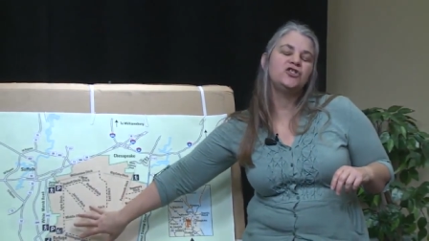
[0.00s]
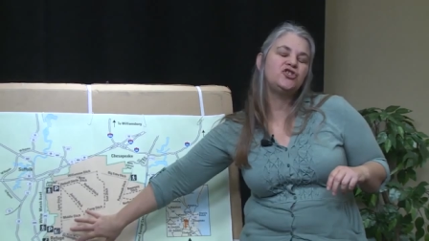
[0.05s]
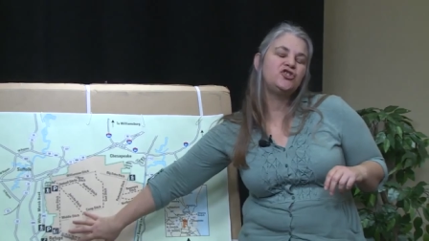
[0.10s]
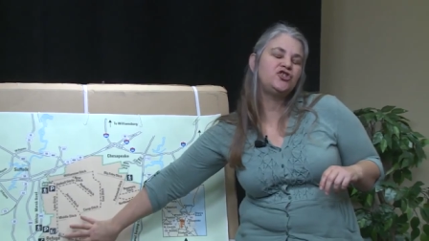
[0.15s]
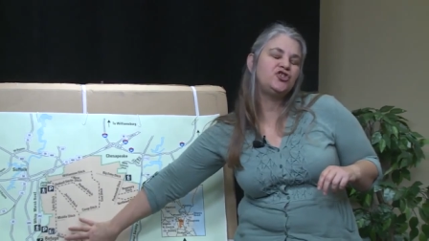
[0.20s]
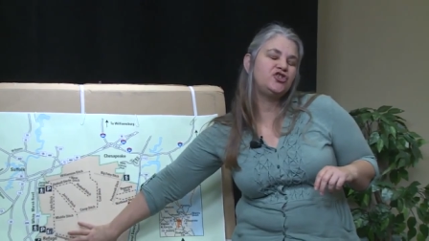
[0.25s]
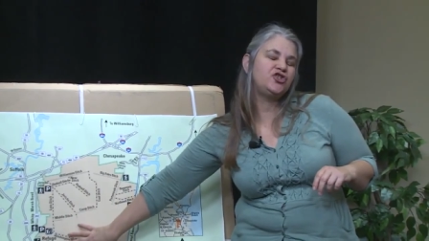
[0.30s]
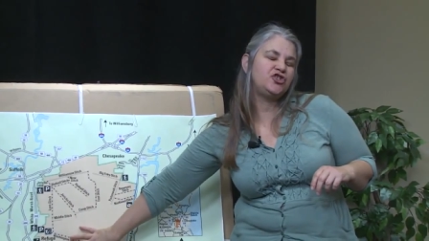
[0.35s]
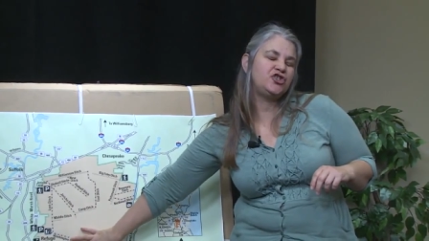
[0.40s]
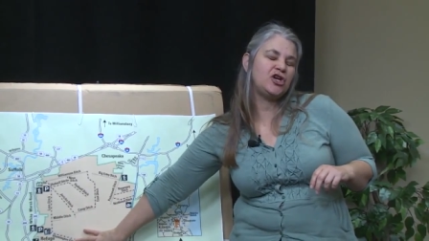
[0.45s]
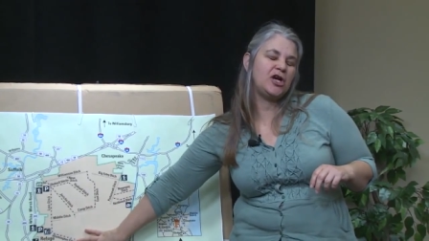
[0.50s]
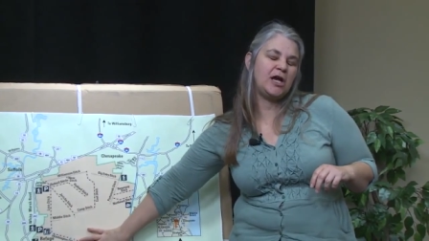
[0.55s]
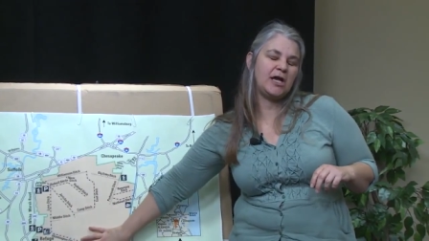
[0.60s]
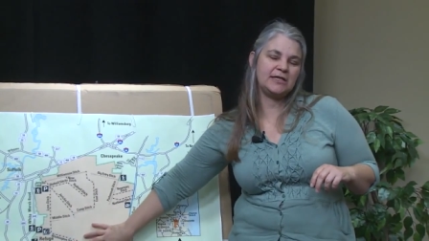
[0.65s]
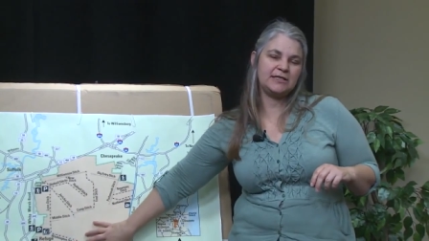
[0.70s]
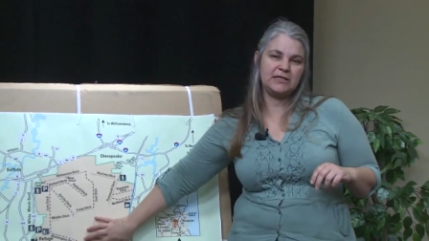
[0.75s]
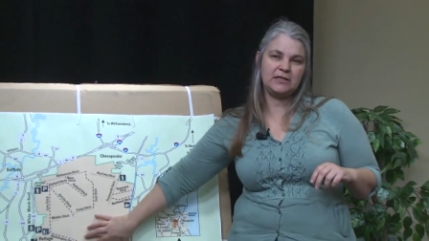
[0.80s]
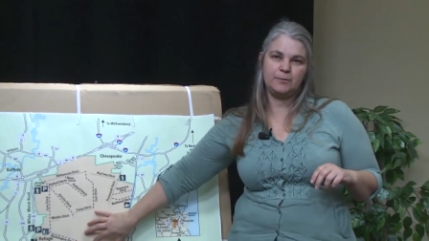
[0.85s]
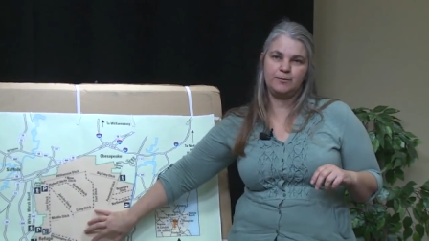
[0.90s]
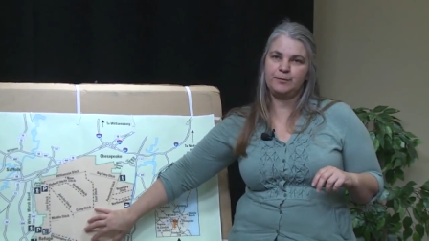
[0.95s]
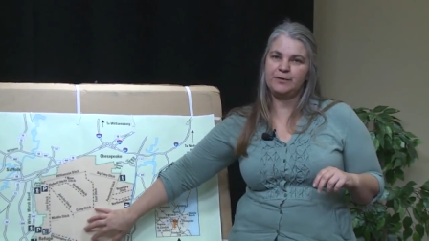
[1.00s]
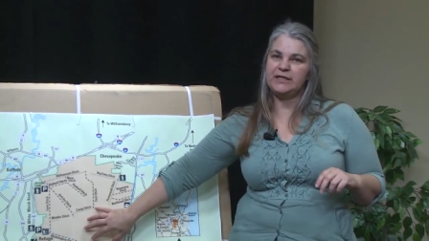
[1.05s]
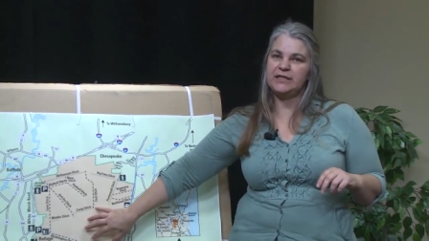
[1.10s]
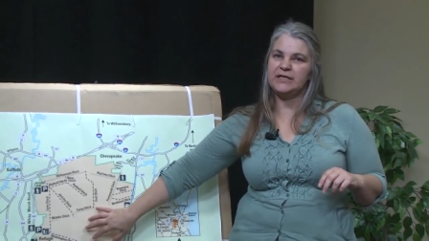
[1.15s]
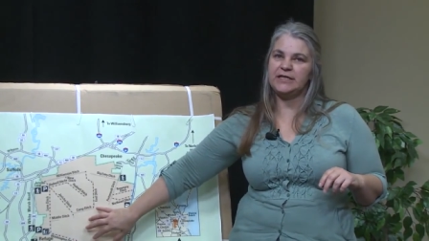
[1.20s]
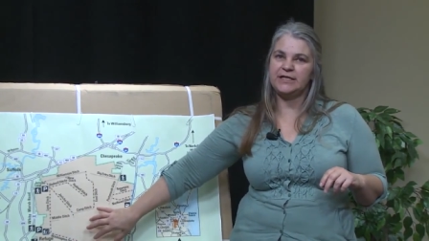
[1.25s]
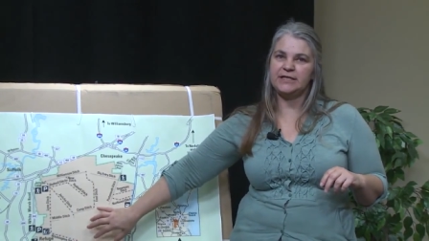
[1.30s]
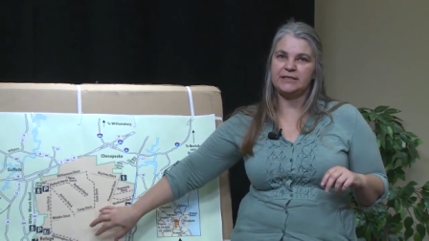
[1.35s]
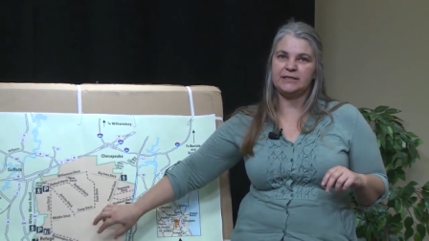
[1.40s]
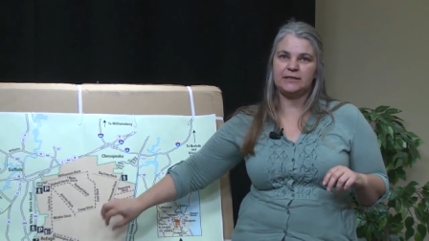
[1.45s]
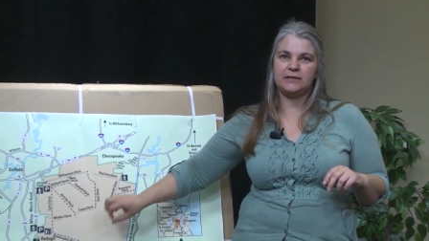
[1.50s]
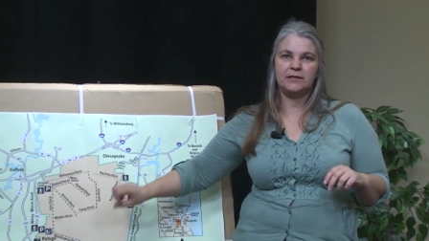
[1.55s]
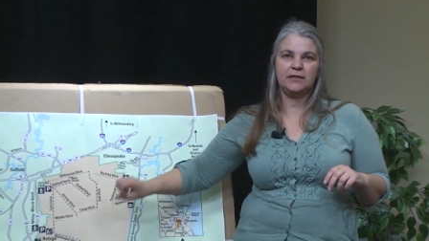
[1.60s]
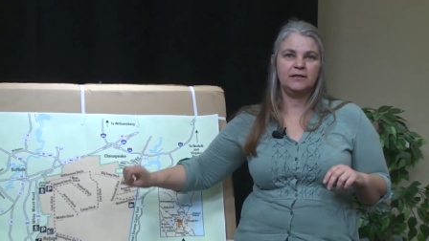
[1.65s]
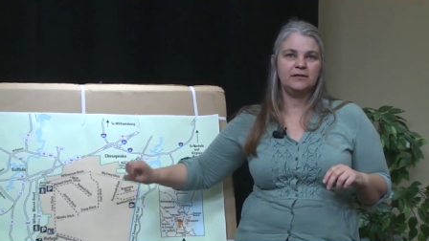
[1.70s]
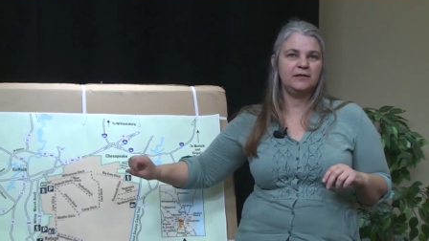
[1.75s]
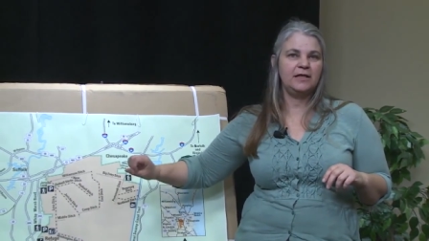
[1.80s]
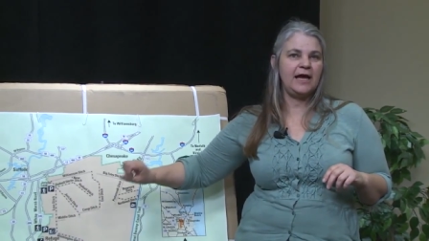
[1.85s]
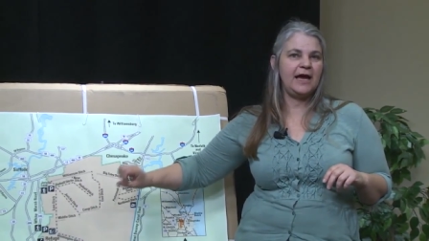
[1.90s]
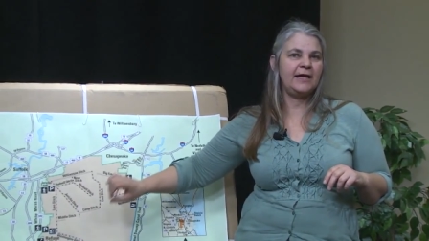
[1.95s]
just peat
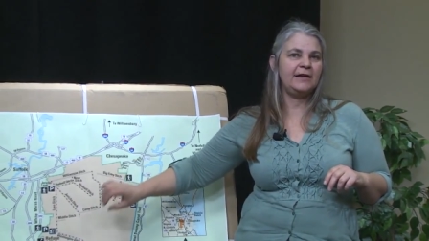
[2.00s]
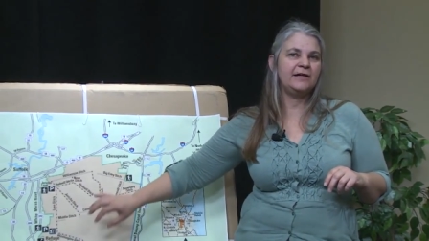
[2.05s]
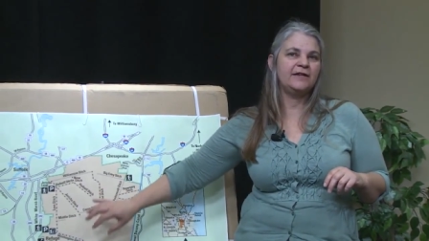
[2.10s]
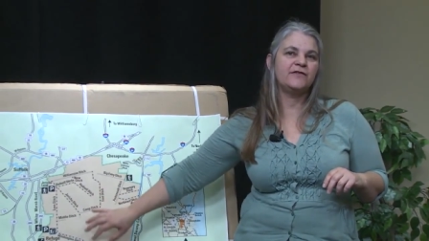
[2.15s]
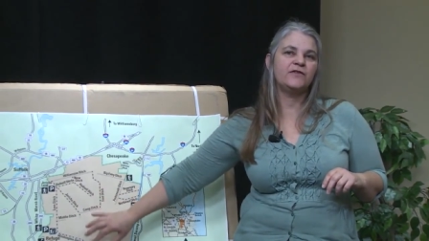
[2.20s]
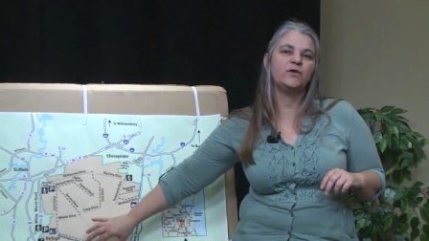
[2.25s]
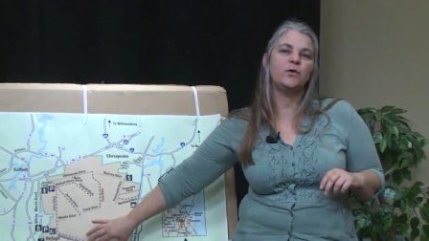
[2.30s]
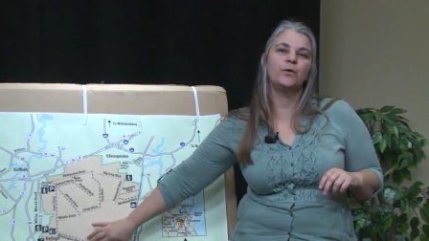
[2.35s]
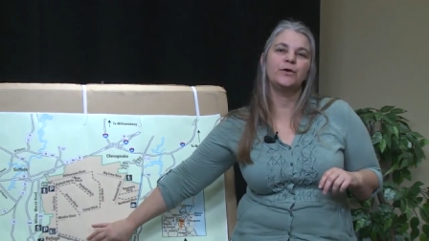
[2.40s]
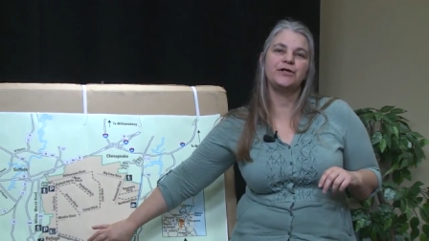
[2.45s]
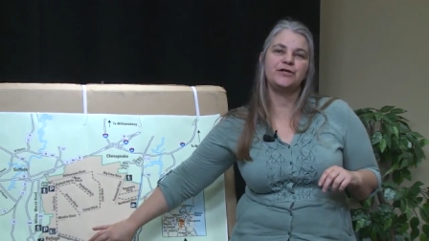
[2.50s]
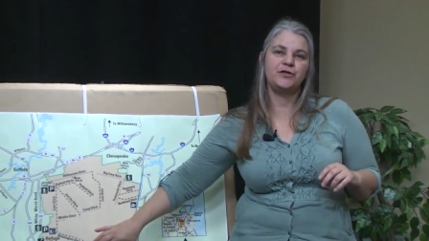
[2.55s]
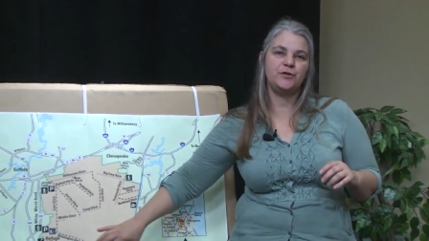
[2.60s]
that is going